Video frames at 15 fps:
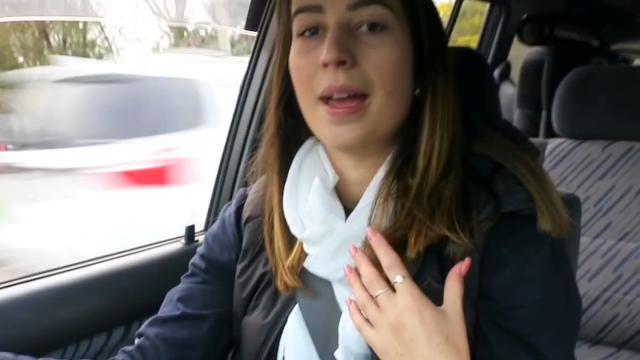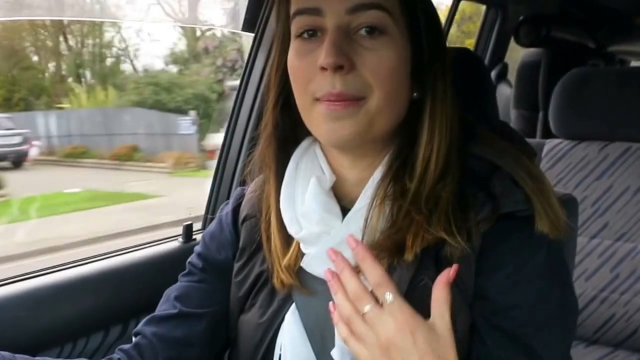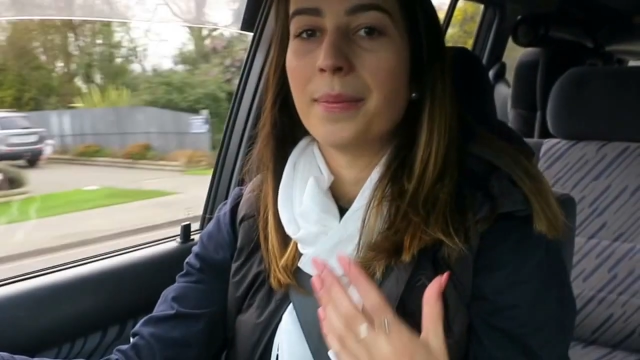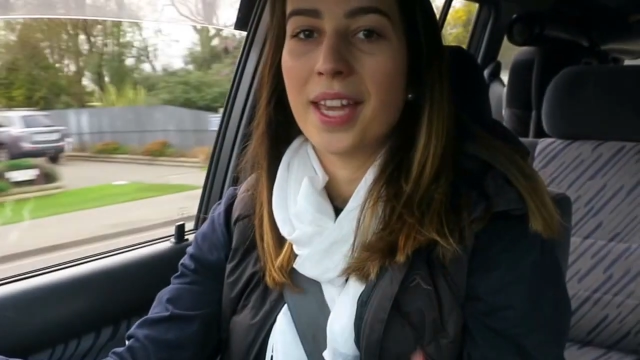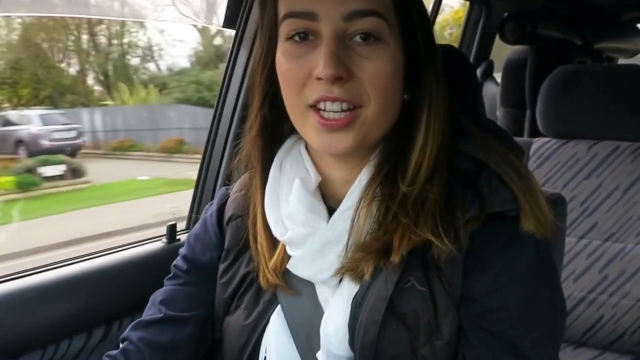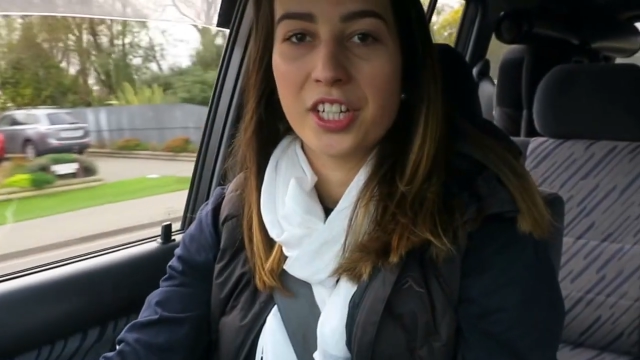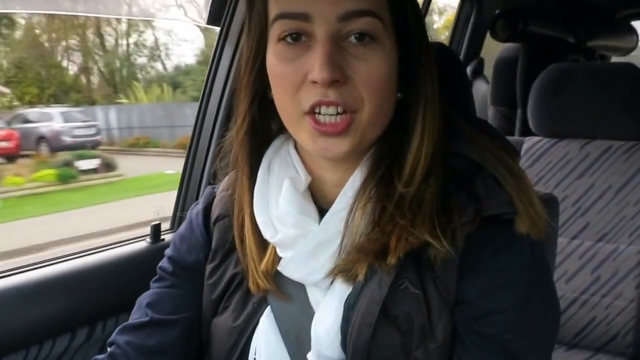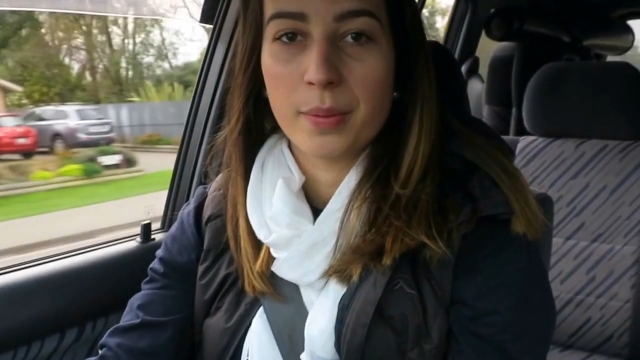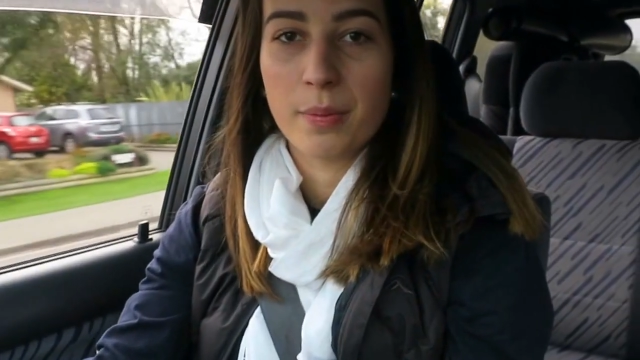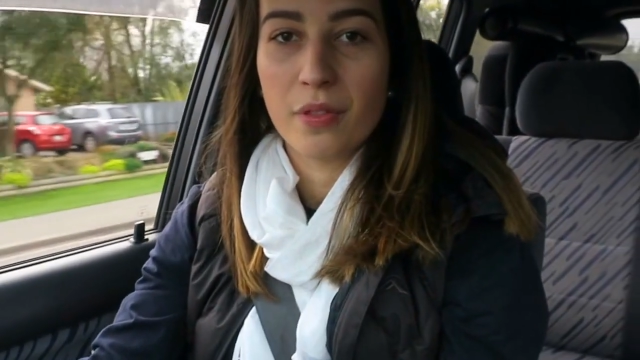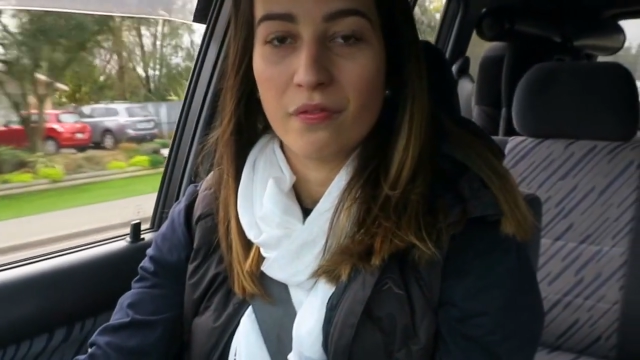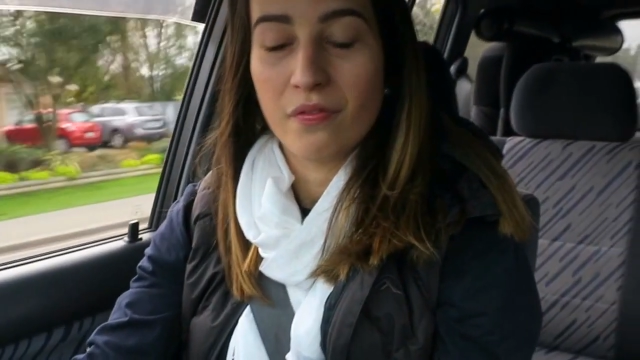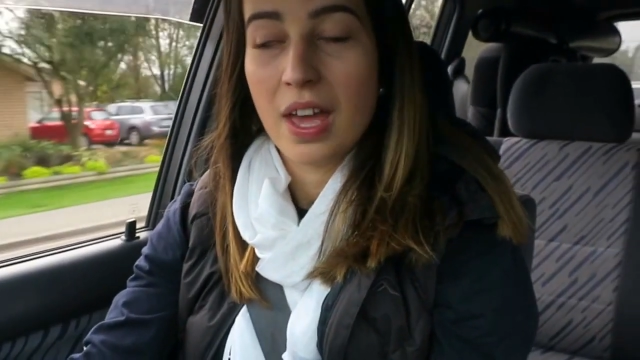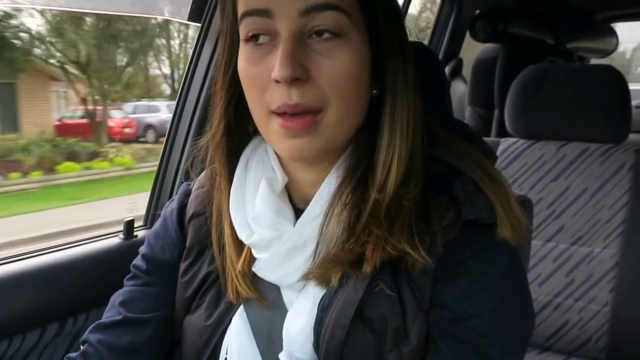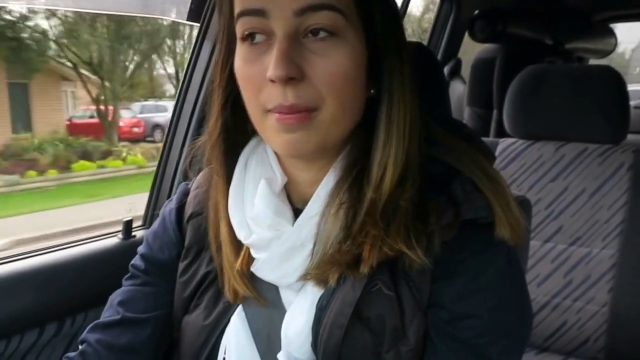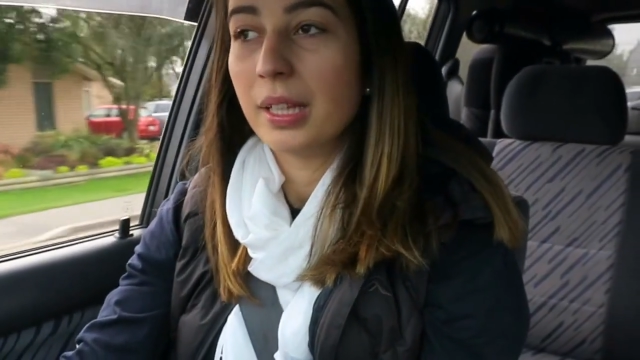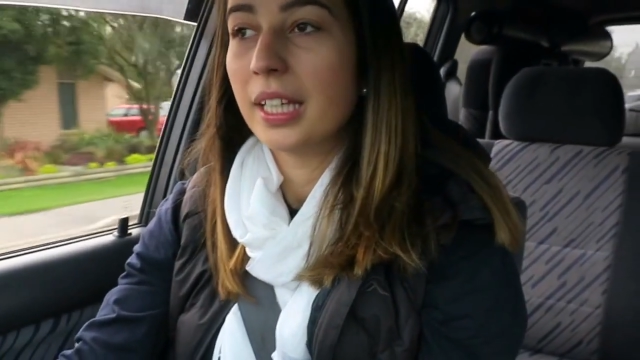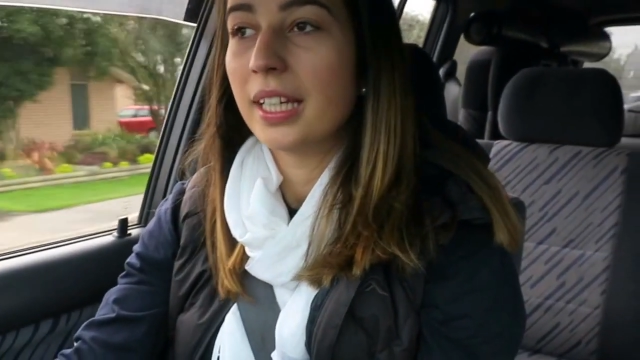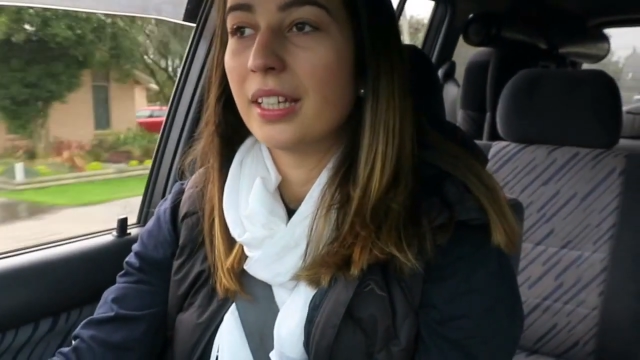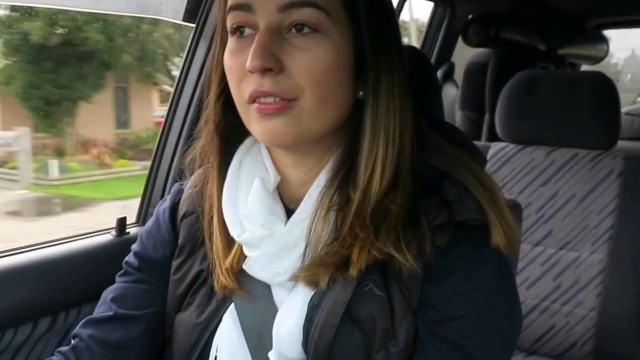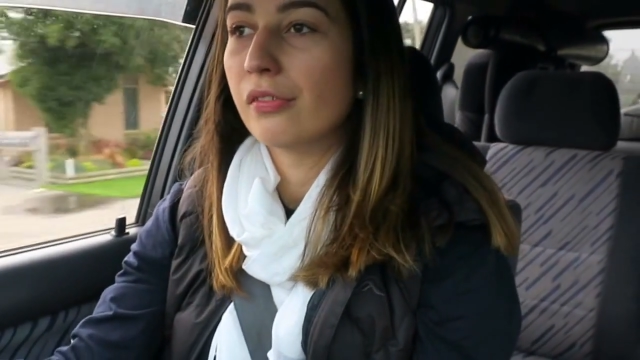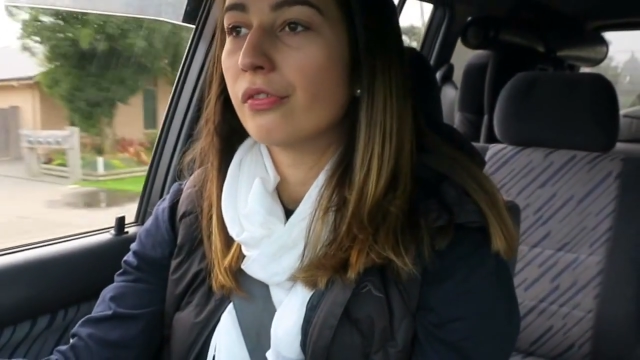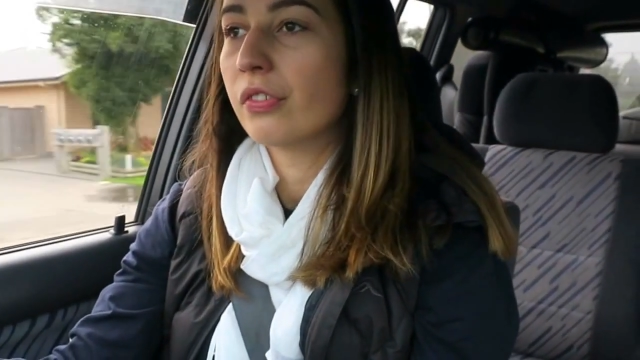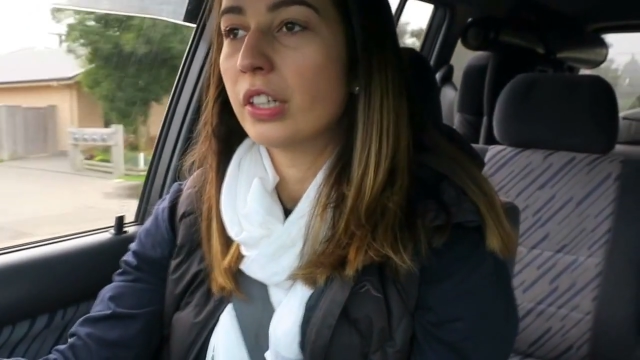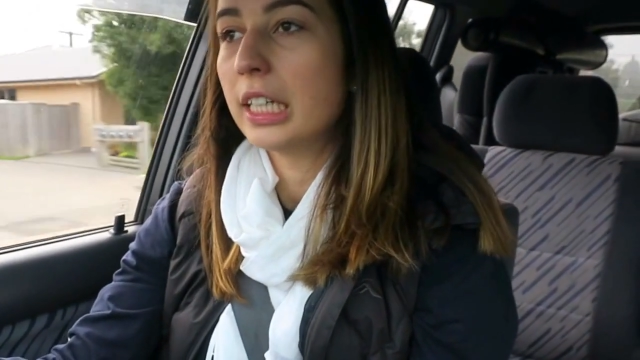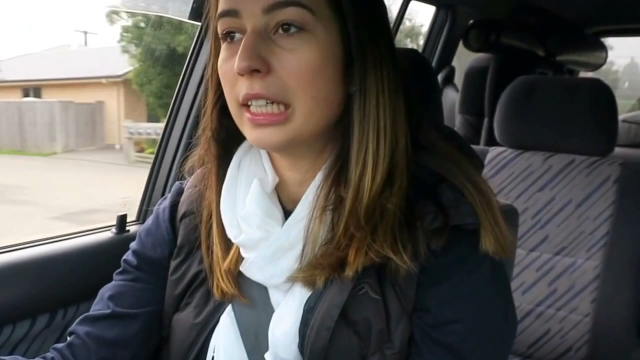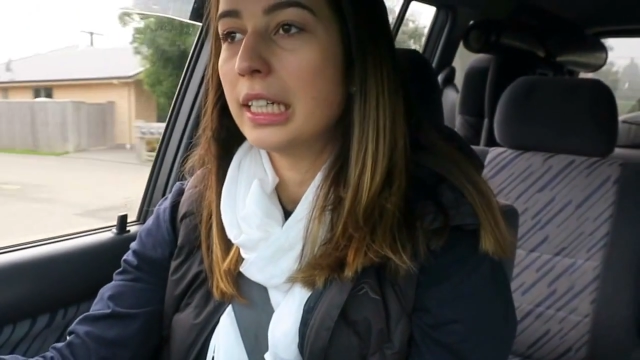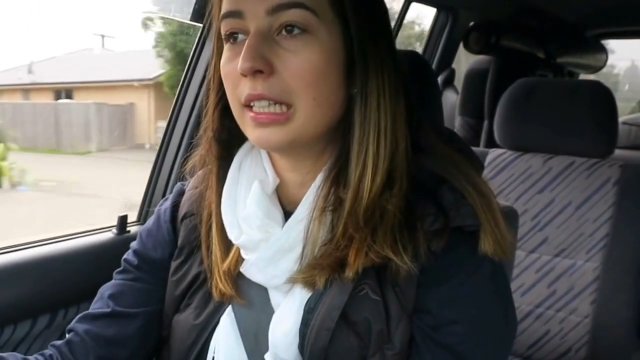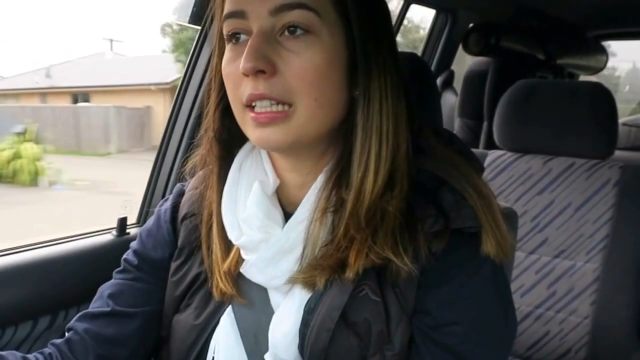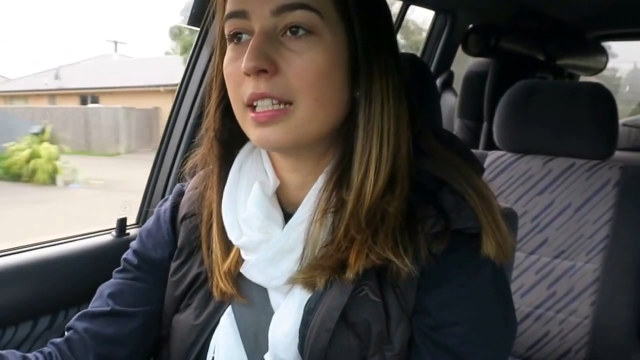I'm catching up with family and
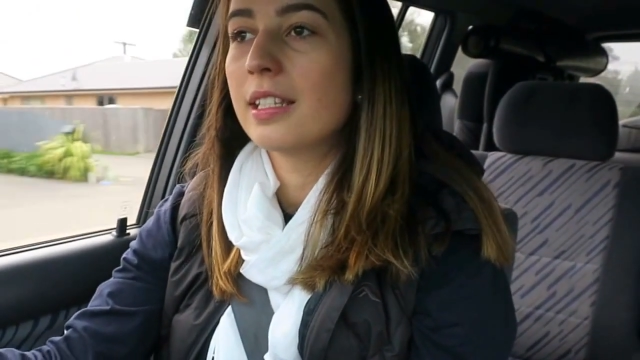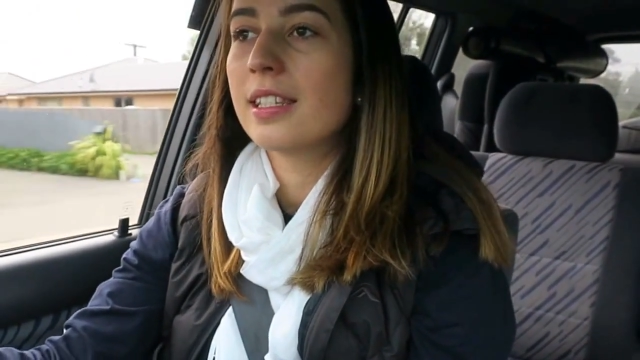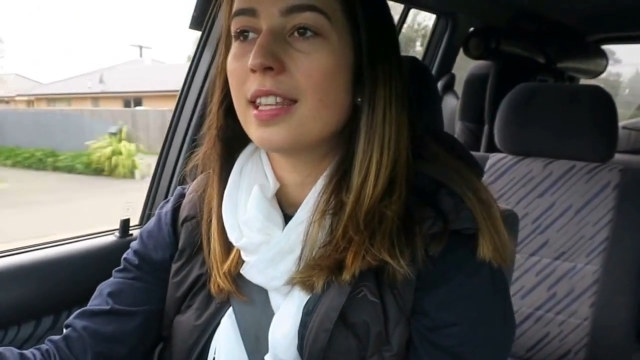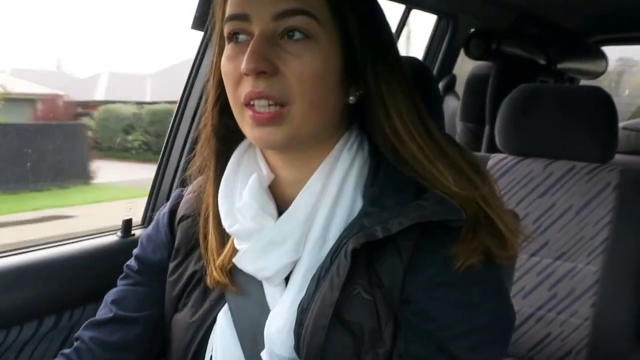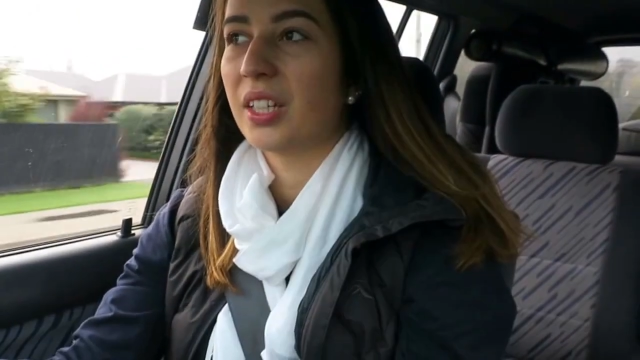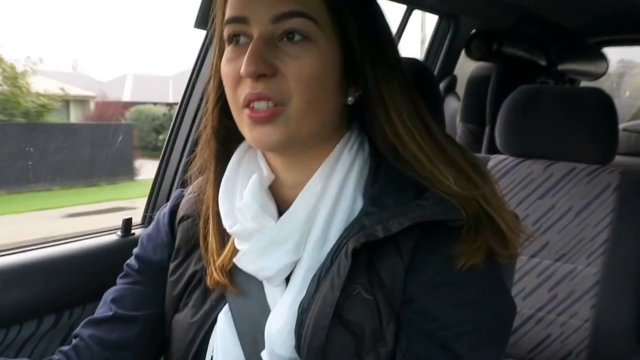friends.